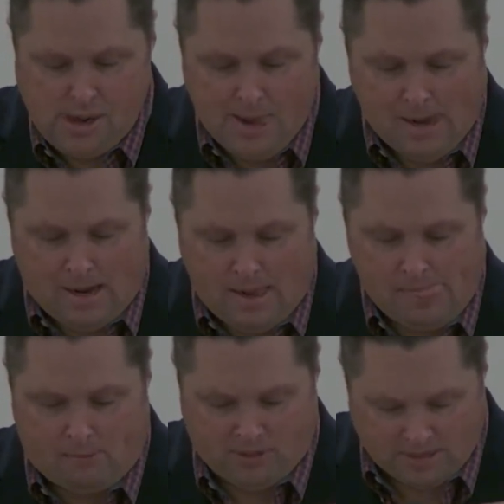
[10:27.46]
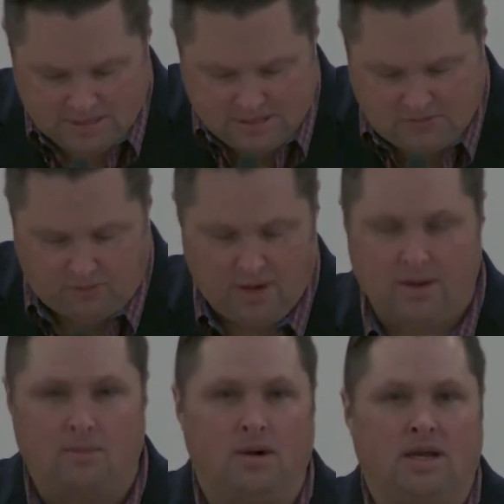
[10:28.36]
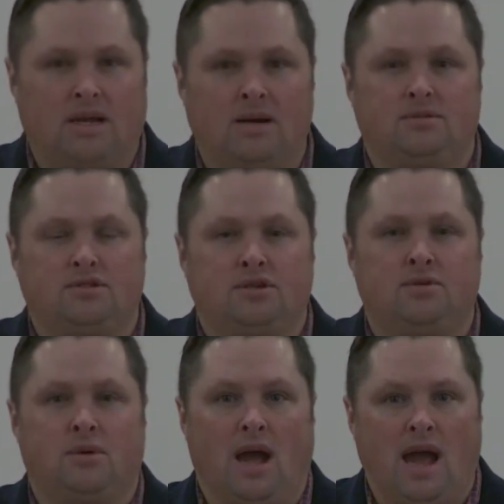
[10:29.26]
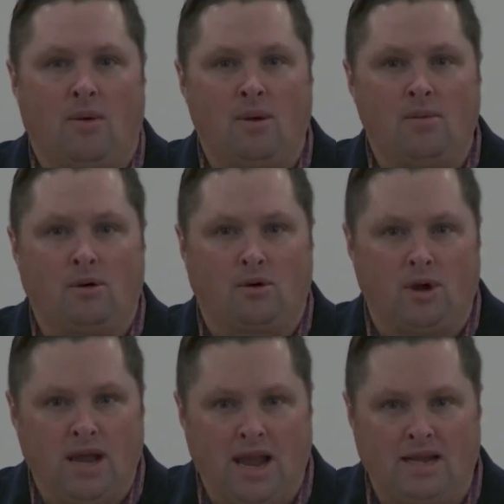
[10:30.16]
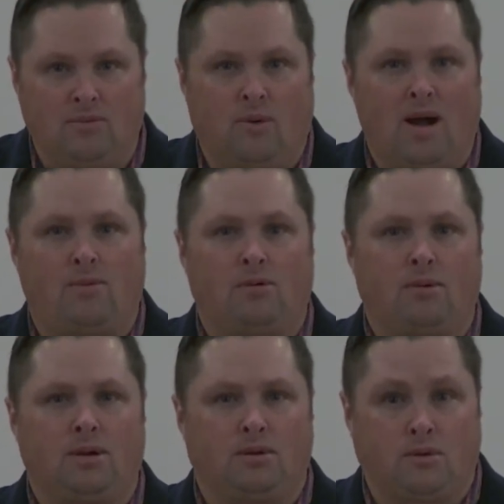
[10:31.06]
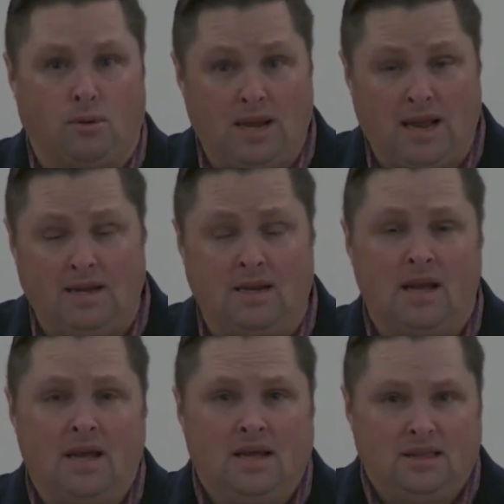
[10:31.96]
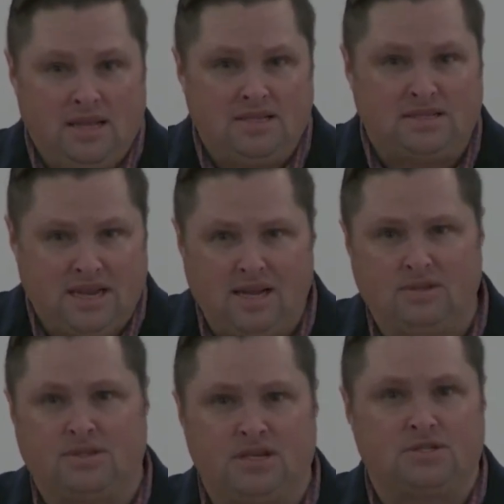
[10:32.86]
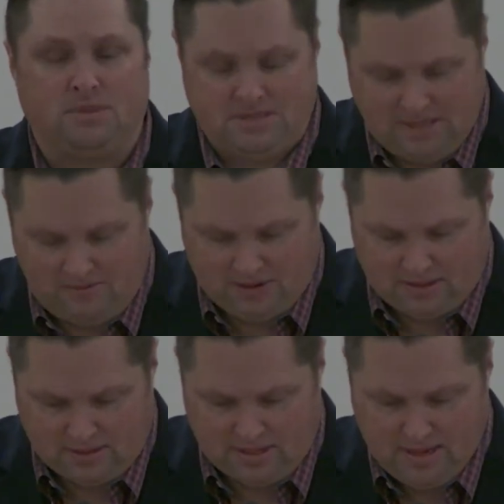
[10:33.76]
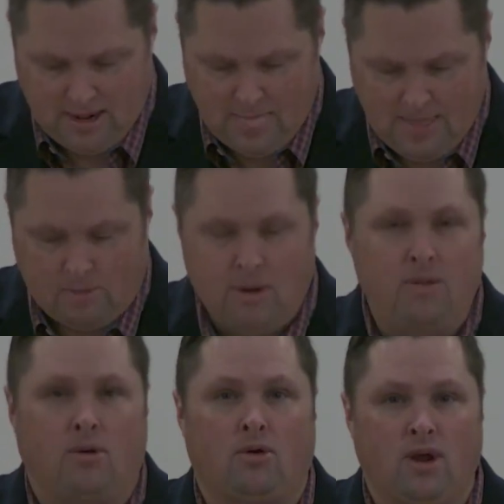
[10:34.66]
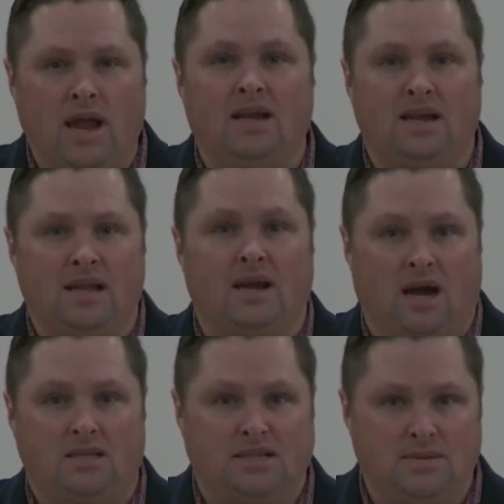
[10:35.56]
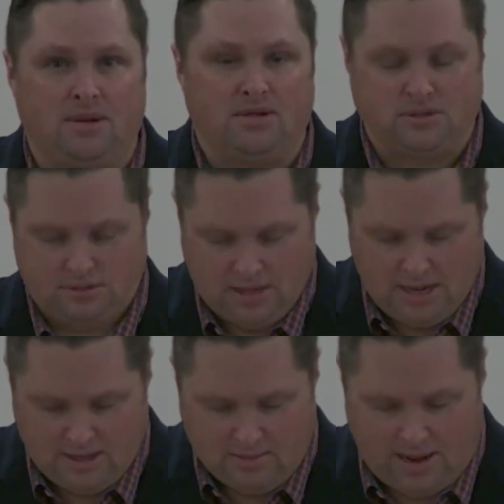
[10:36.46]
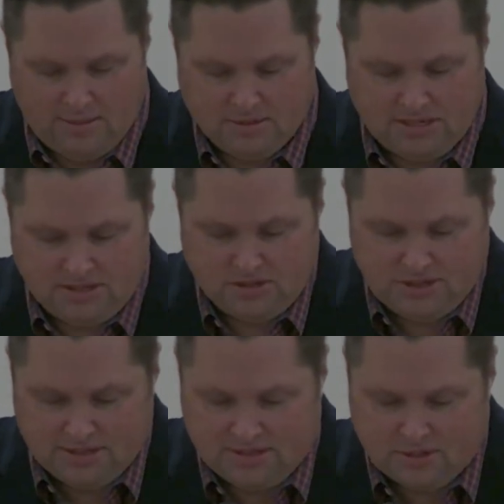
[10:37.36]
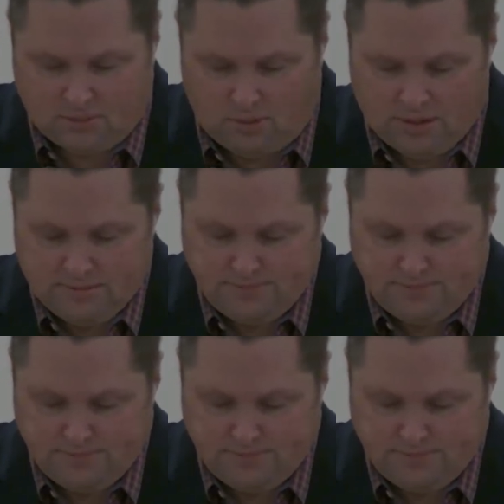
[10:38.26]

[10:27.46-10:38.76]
uh, religious freedom, when it comes to how we were created, why we were created, this tells us specifically that we were created in God's image. The Bible says in Genesis 1